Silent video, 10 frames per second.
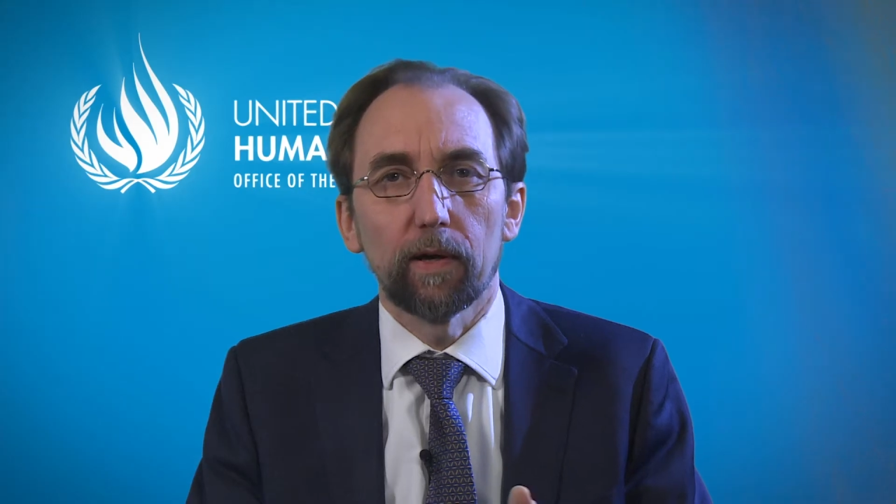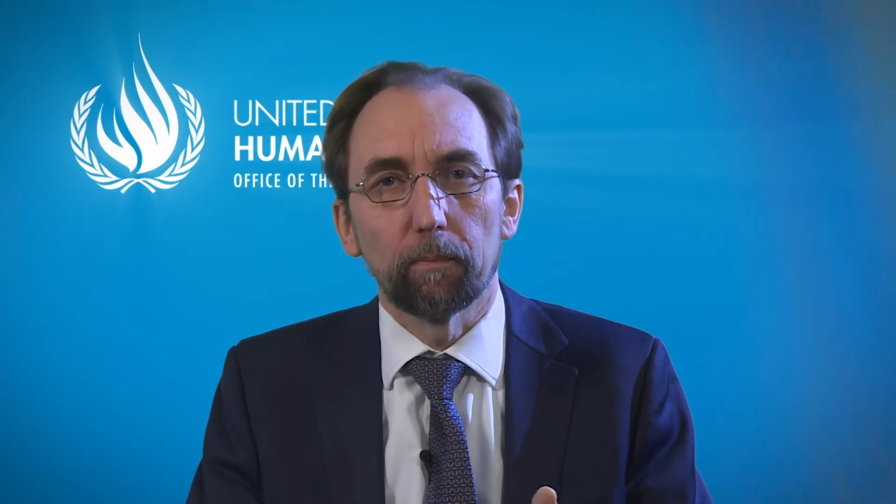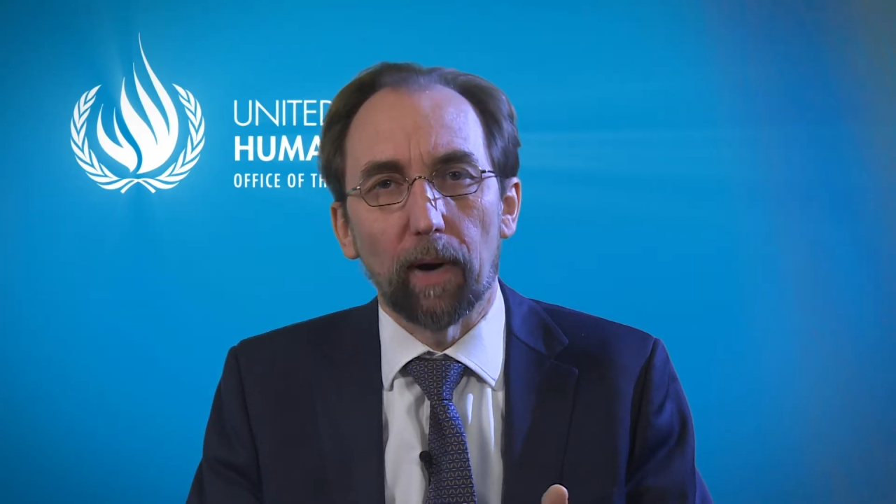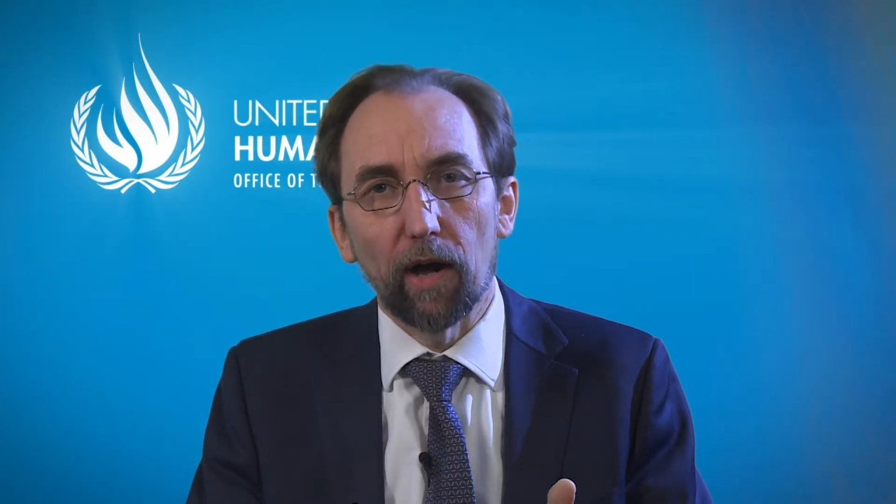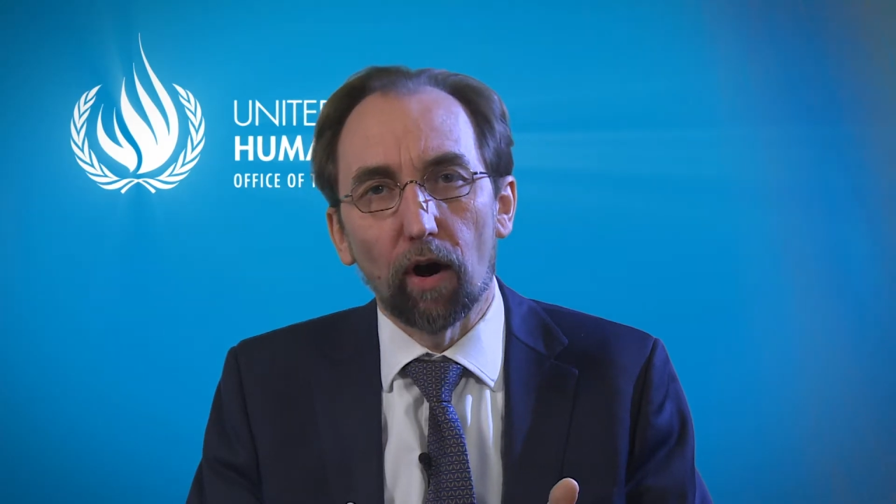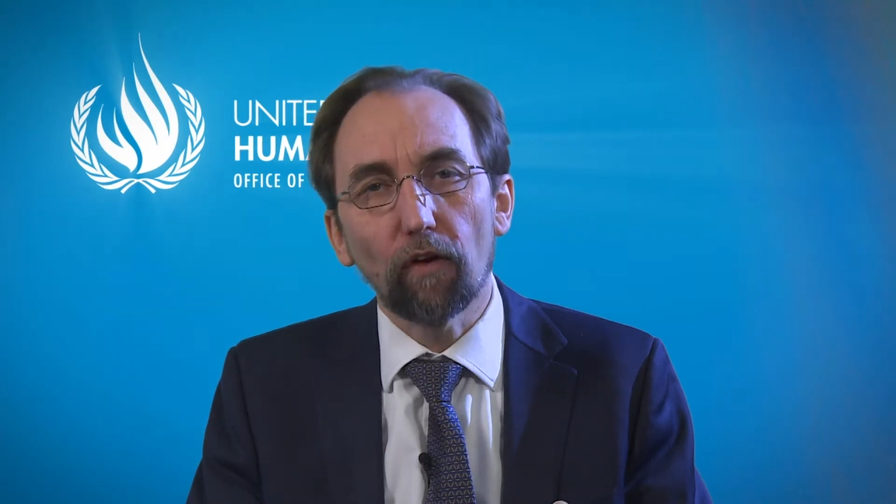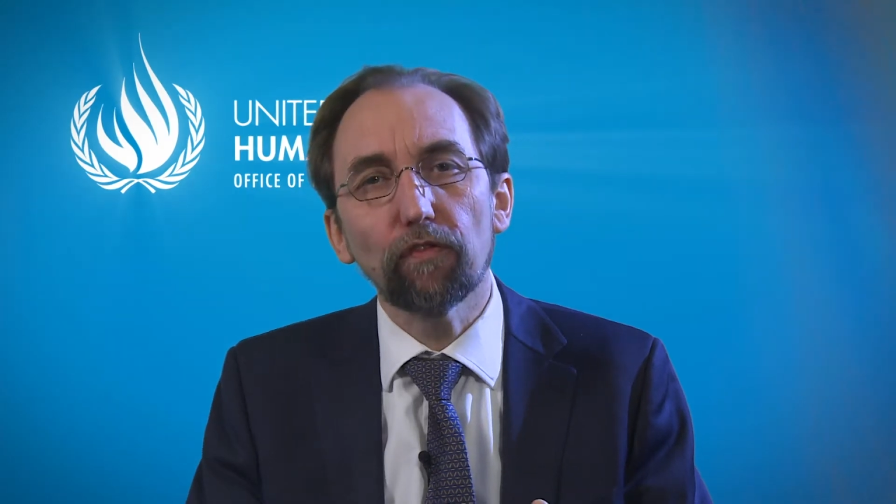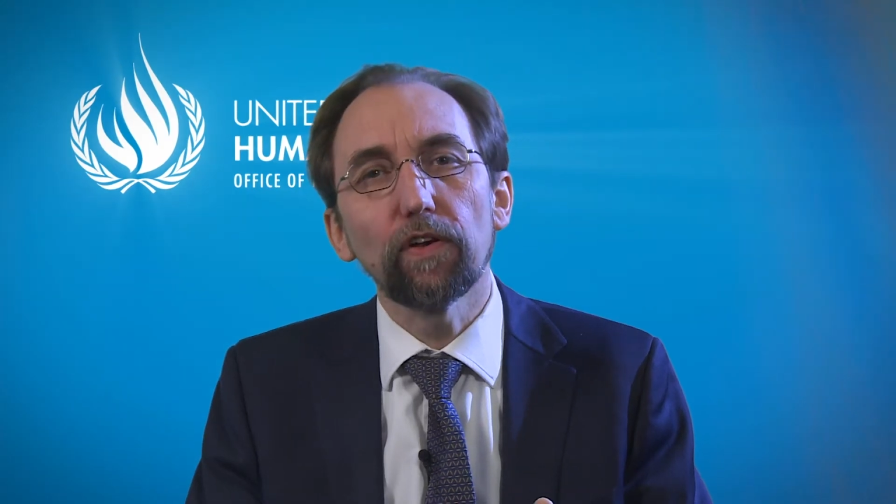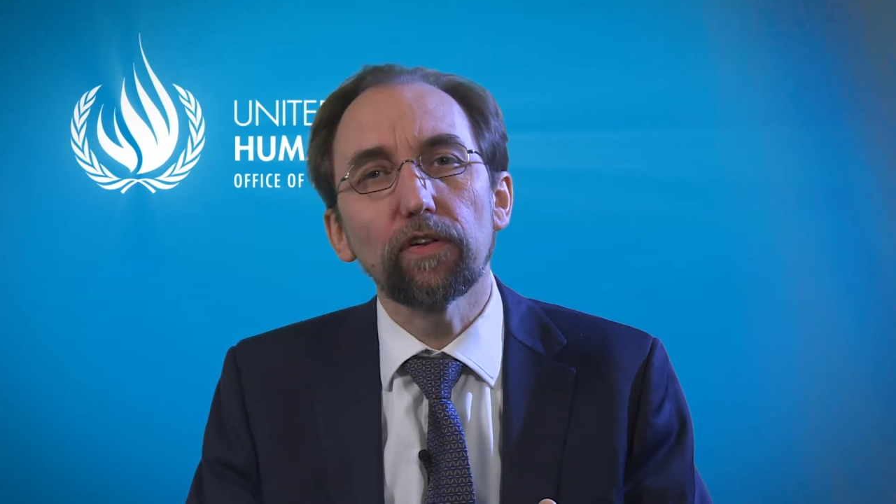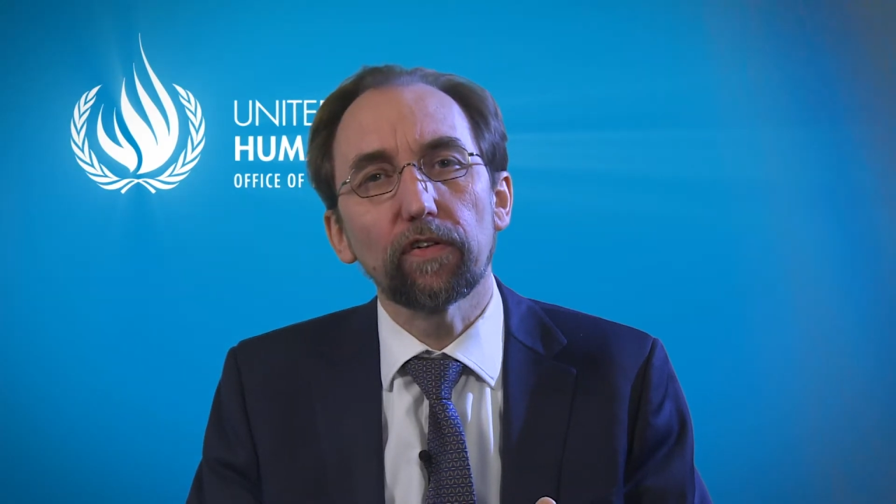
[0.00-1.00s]
My
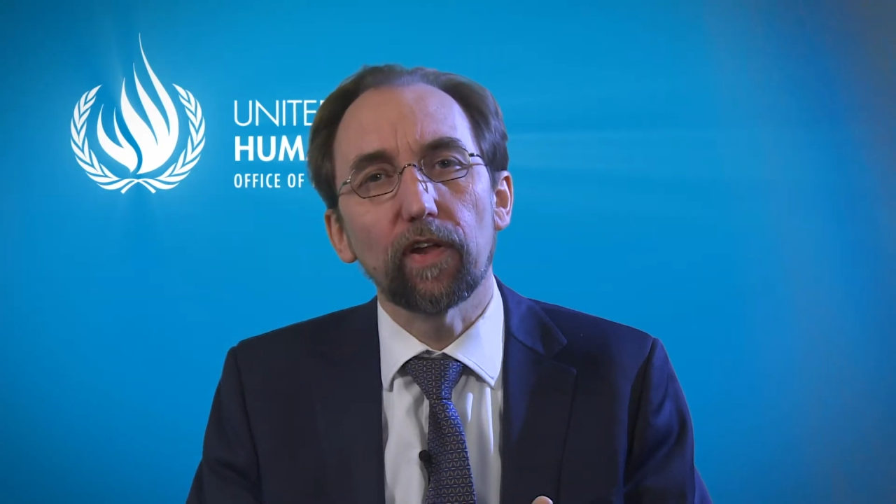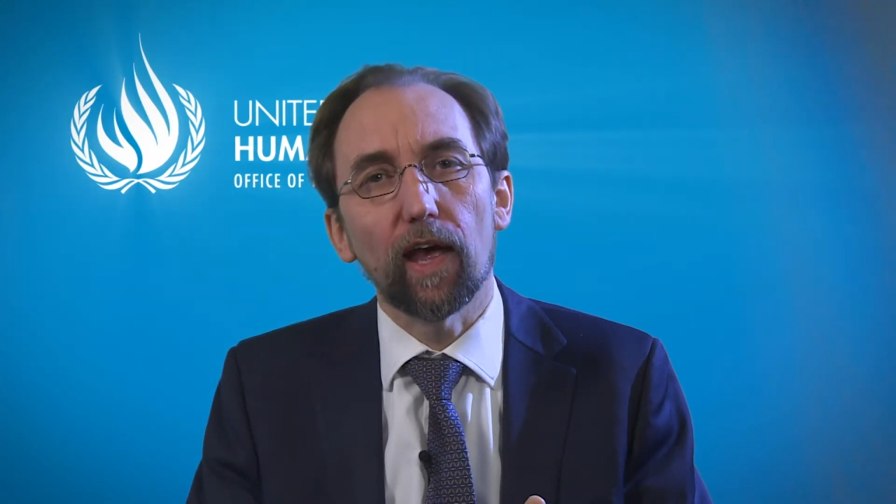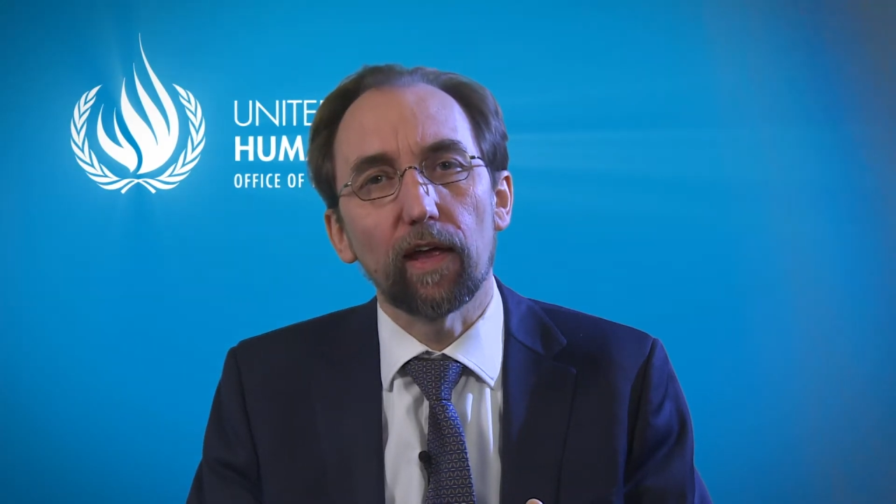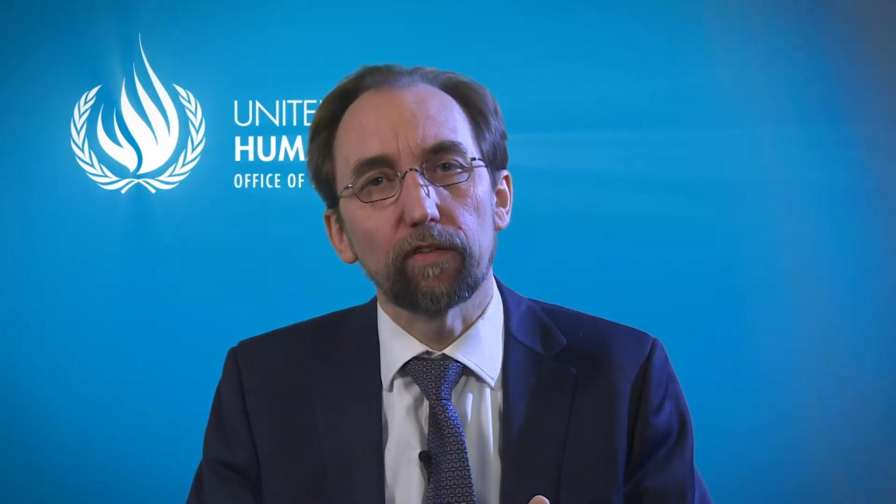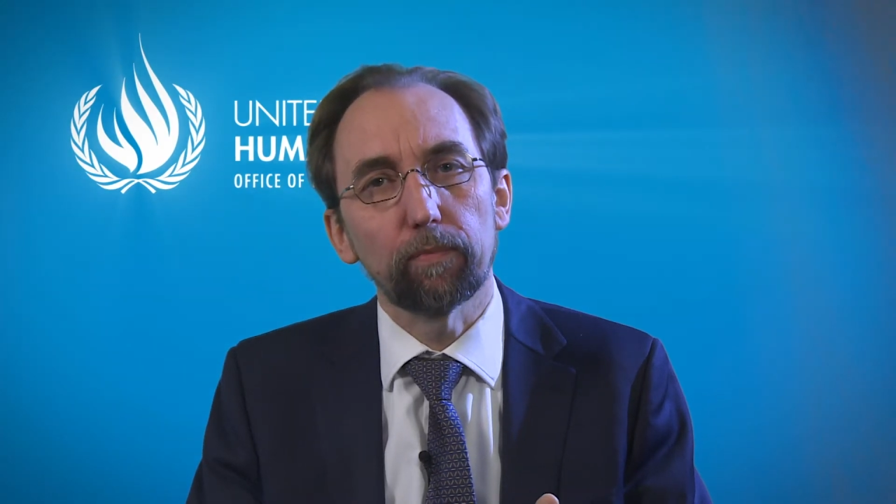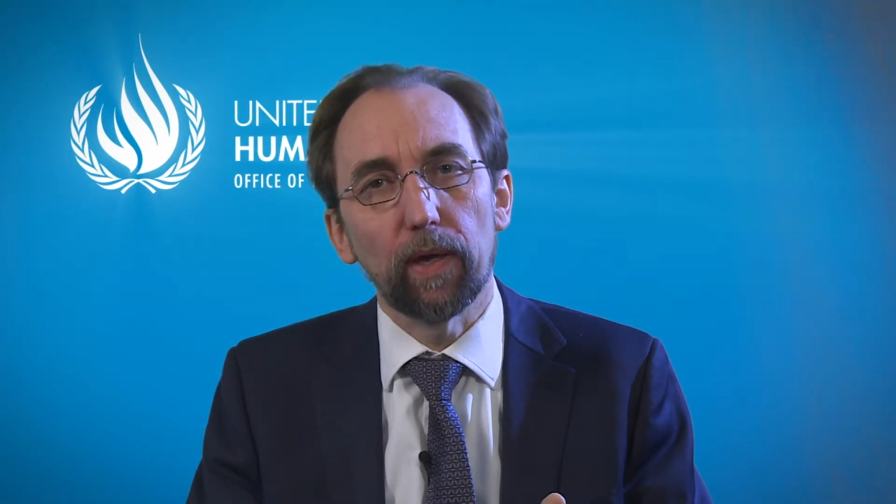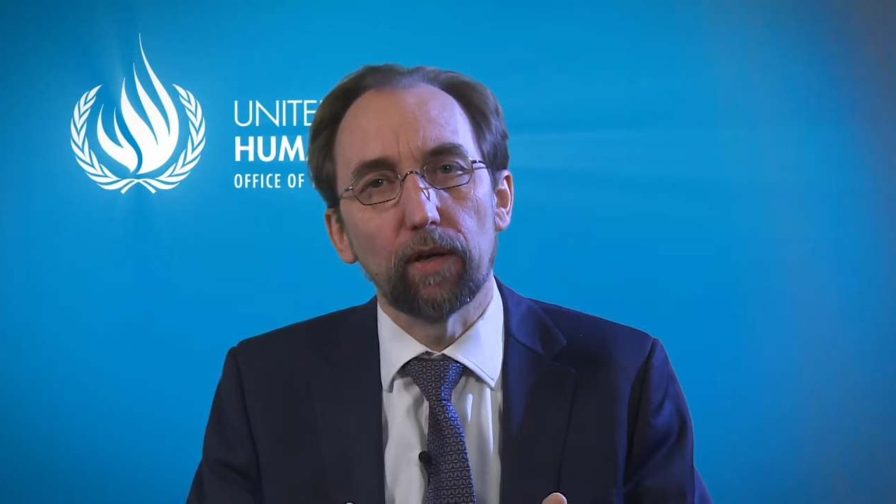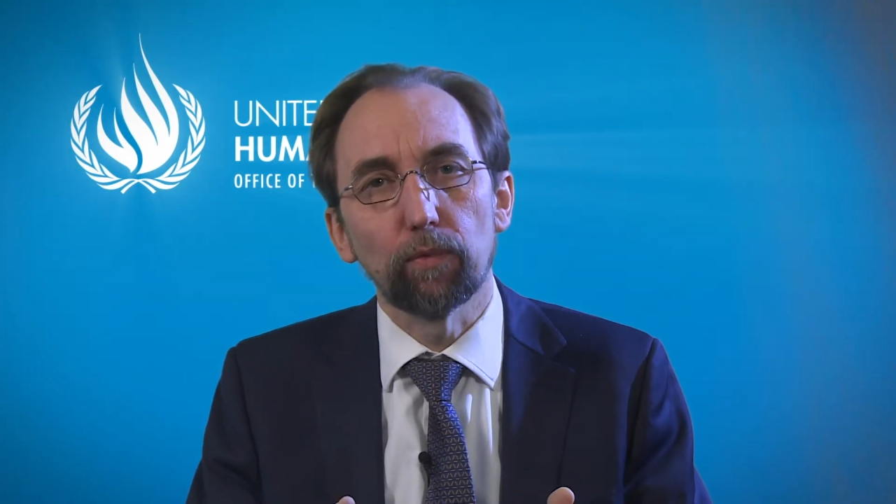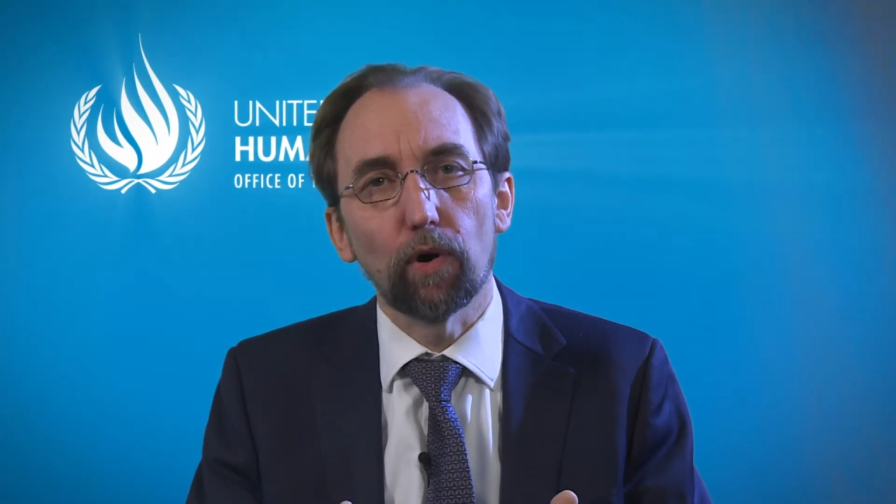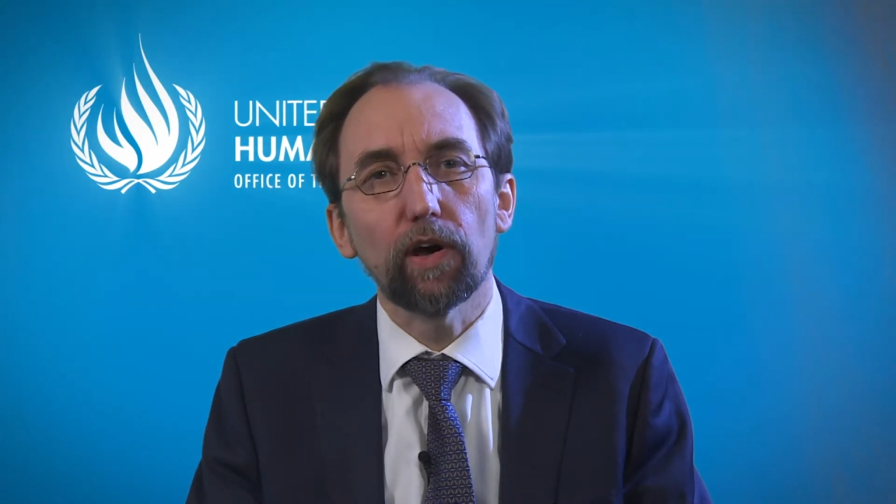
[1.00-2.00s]
office has
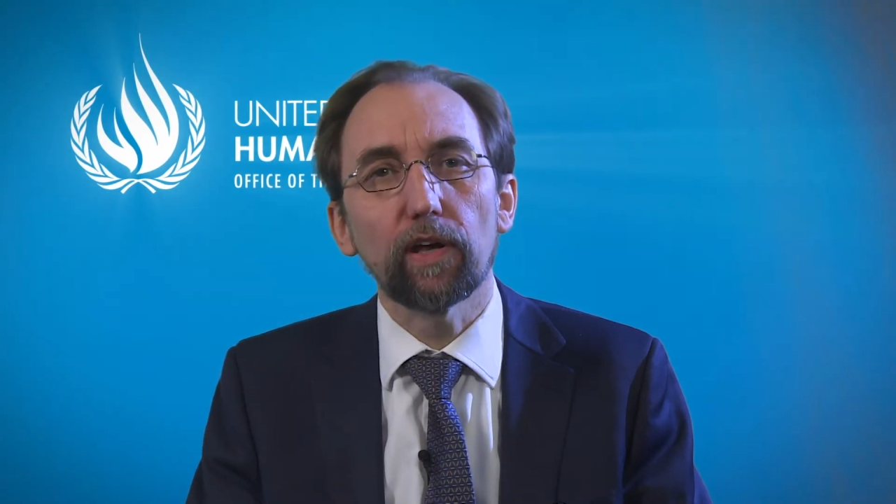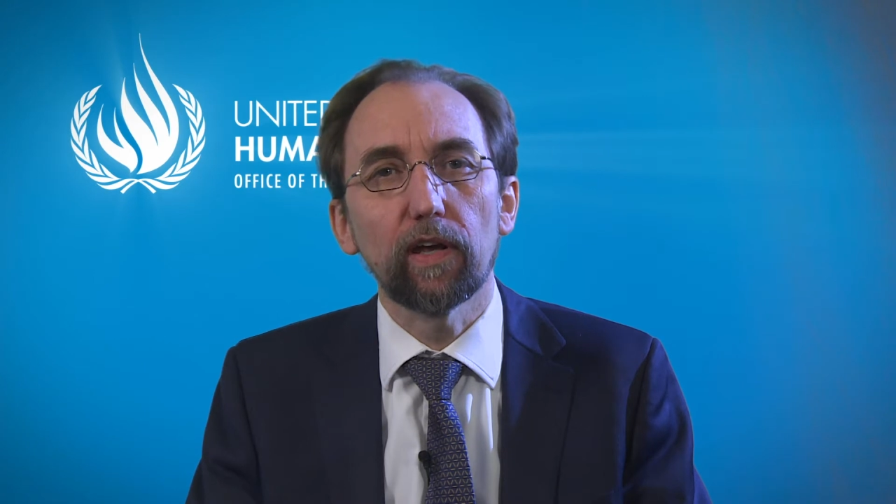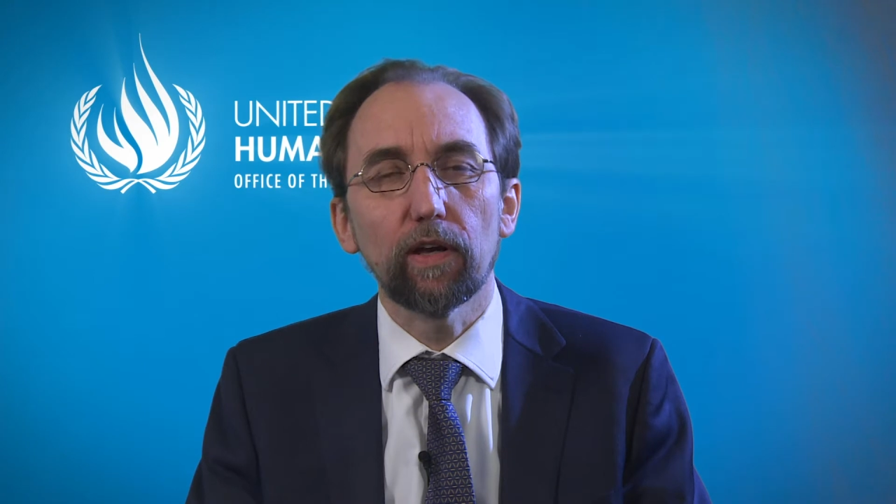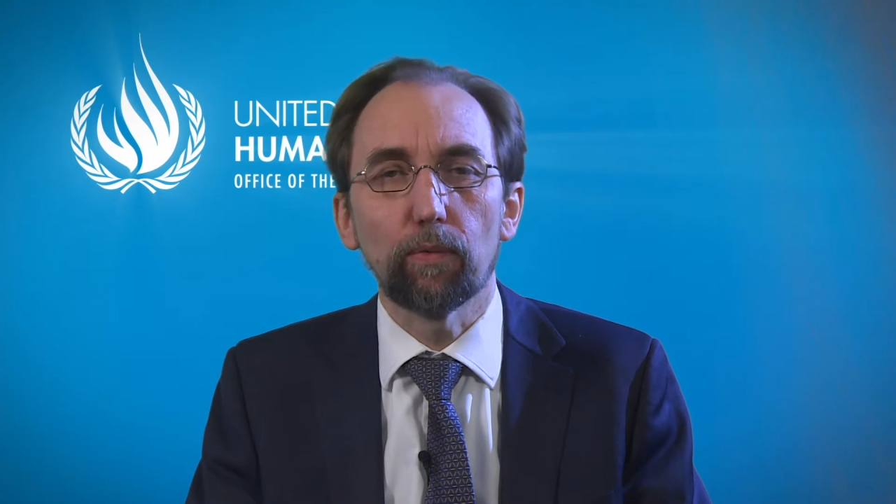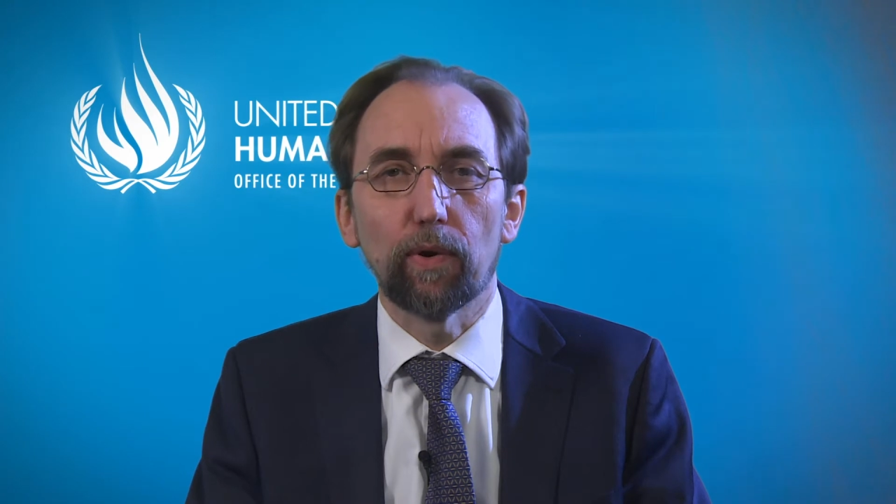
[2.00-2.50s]
been working